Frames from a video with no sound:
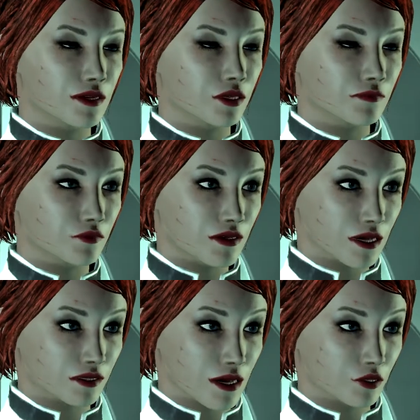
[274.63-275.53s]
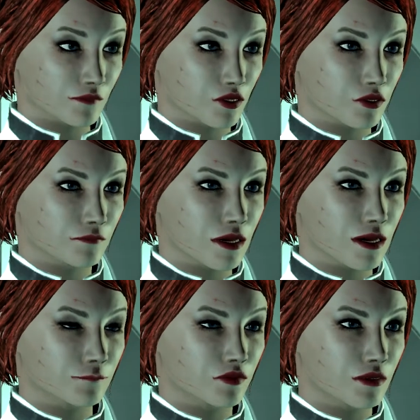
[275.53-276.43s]
I'll keep an eye out for a
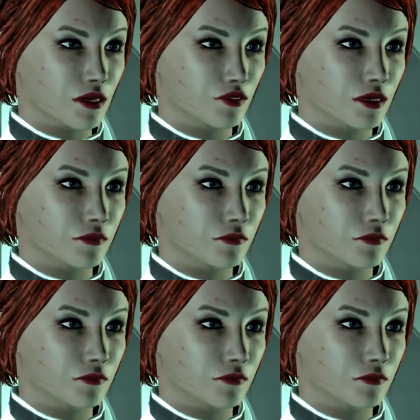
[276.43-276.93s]
replacement bottle.